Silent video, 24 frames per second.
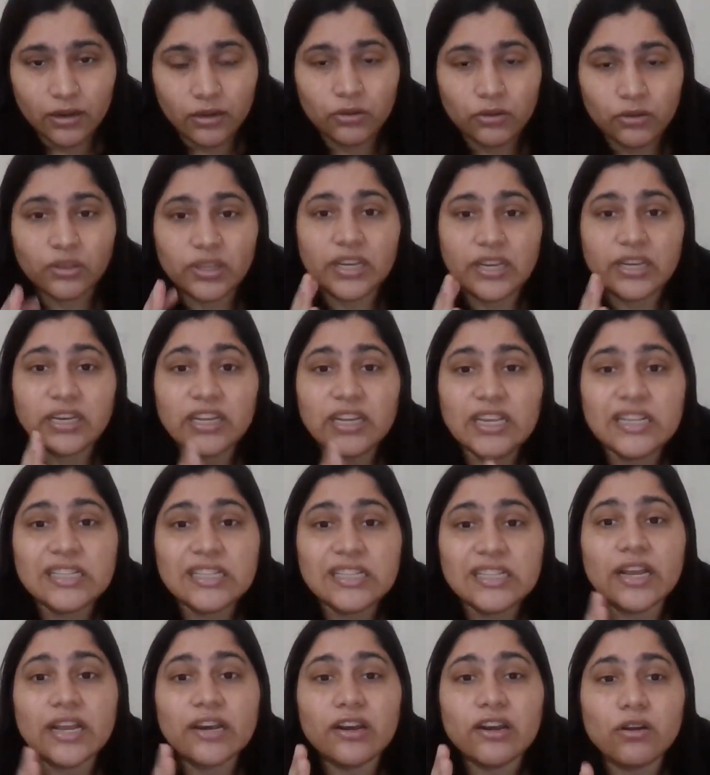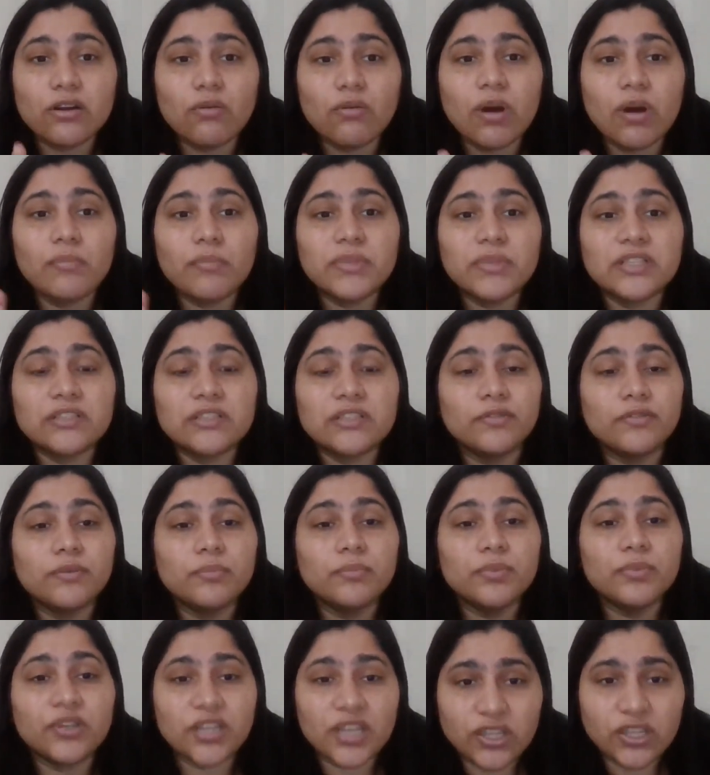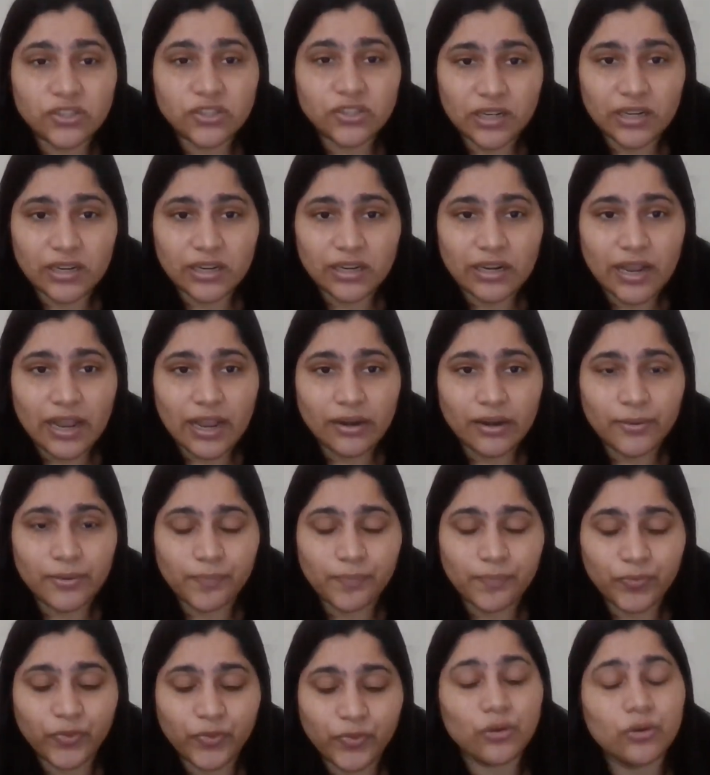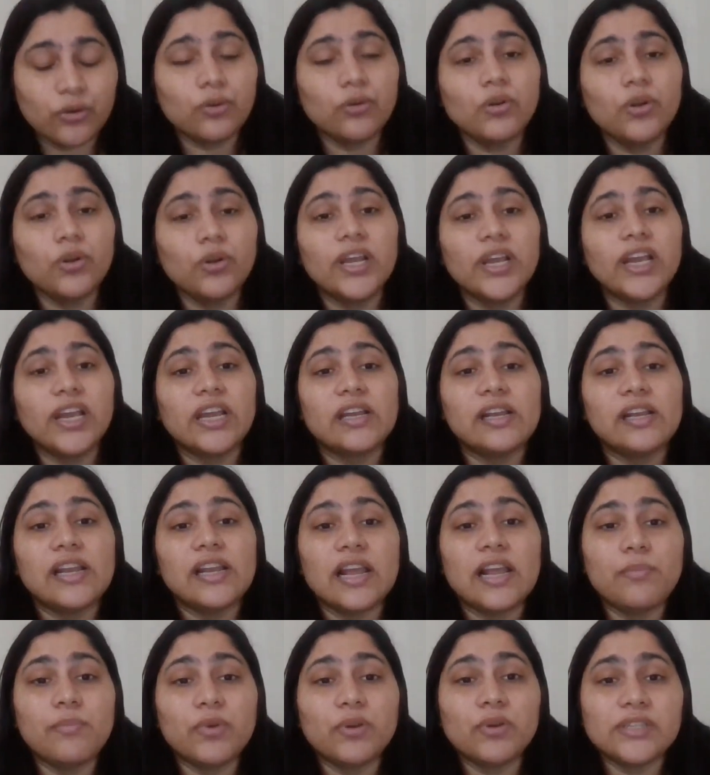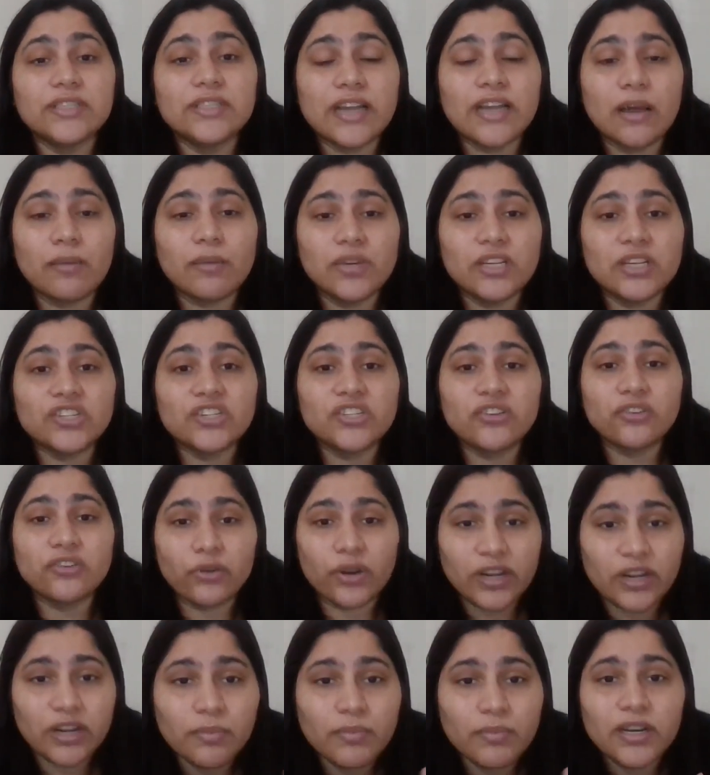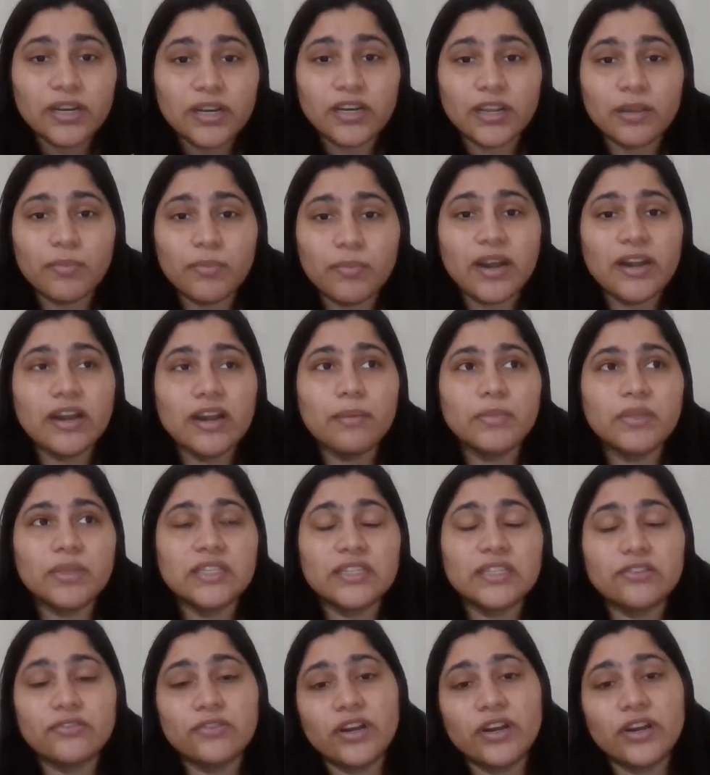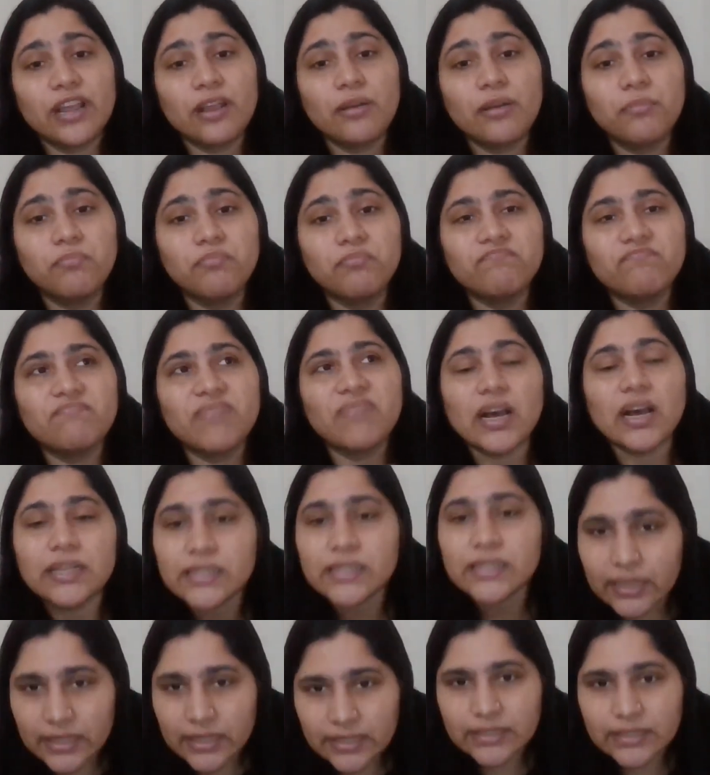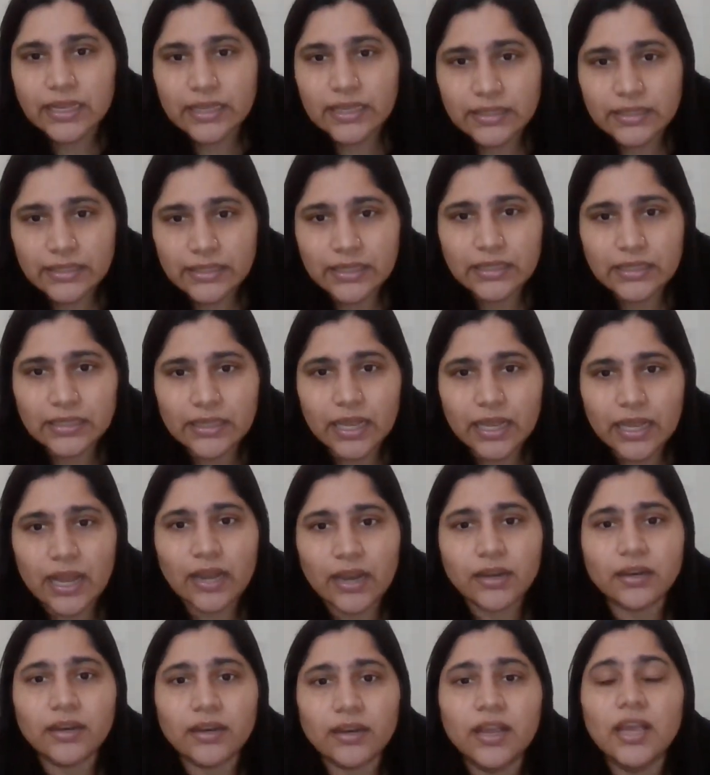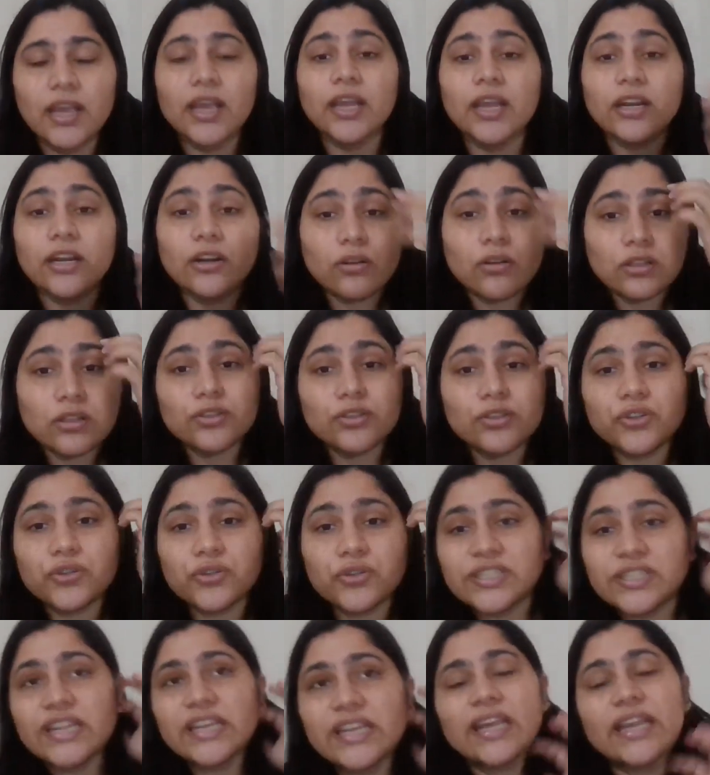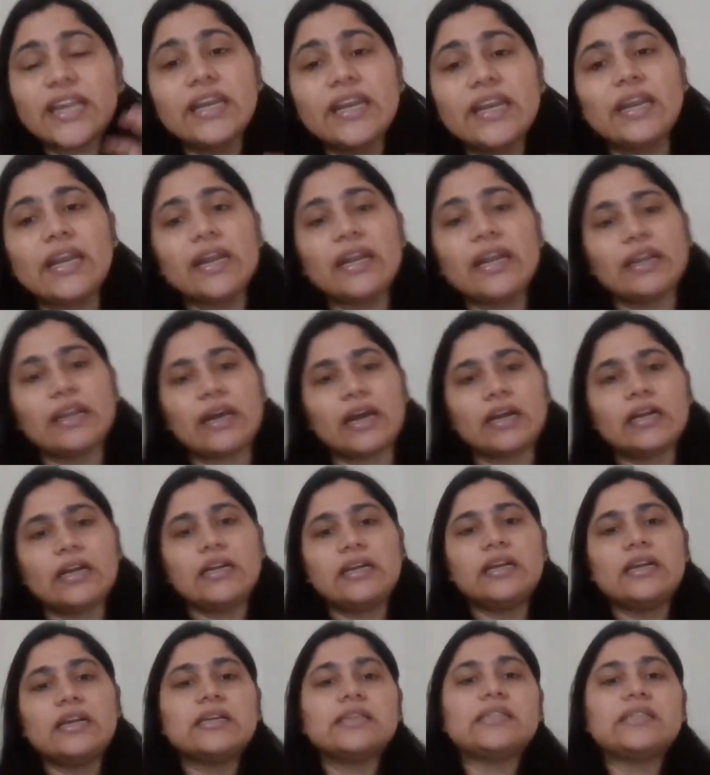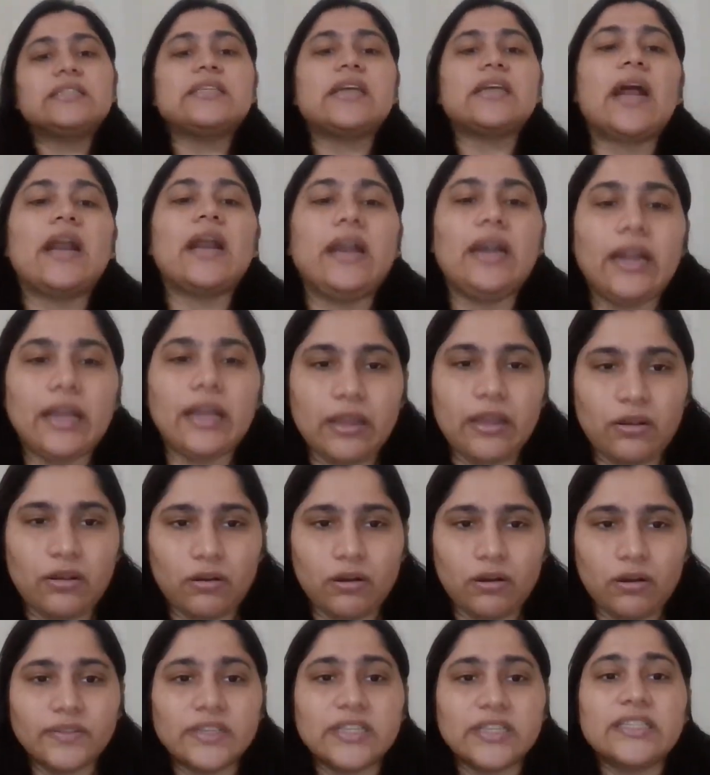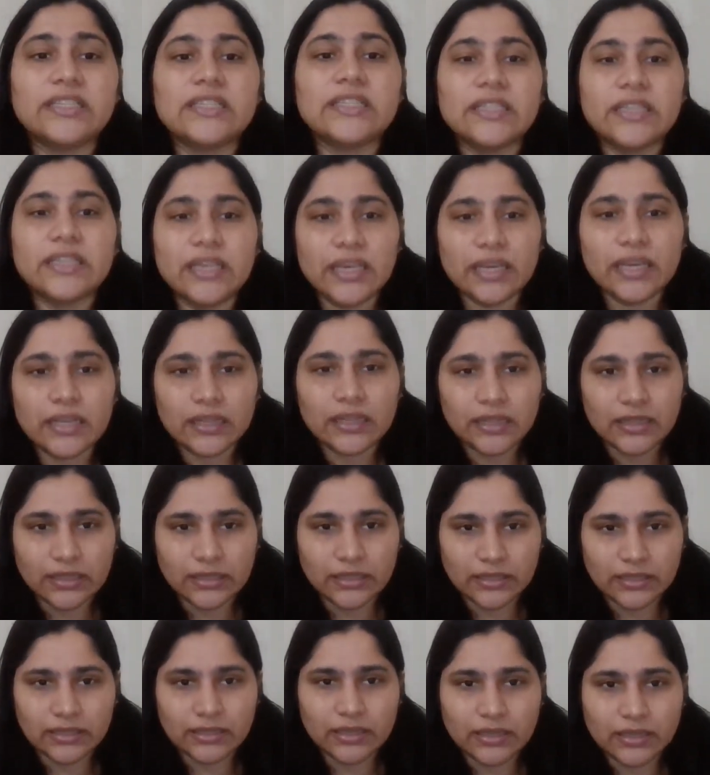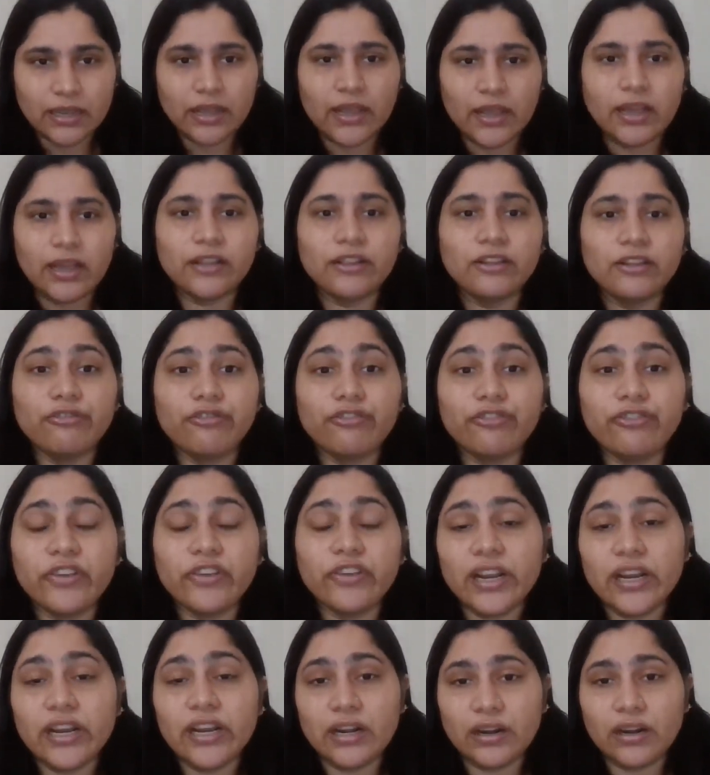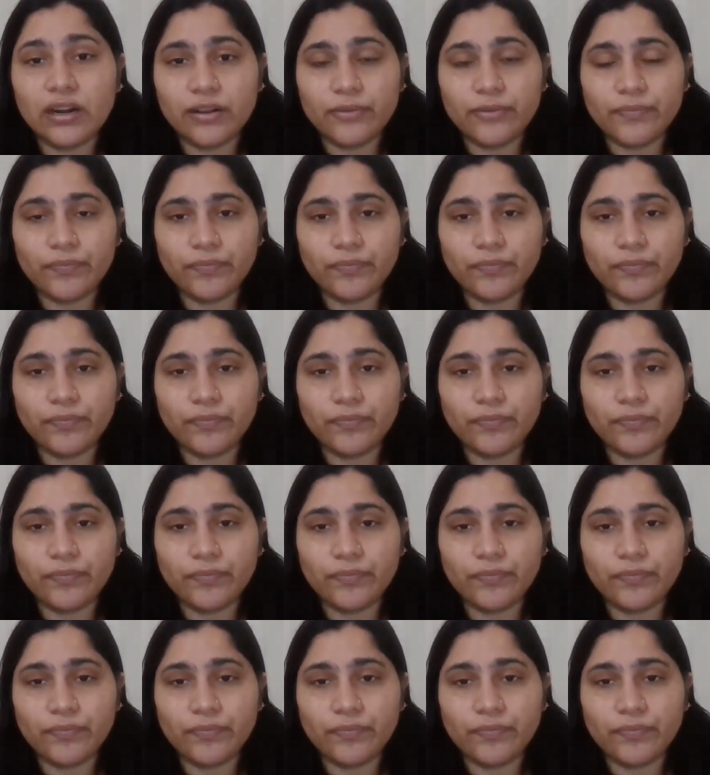to the needs and requirements of the potential client. It'll help you establish credibility by demonstrating past successes, and it also shows an innate understanding of the skills in the field,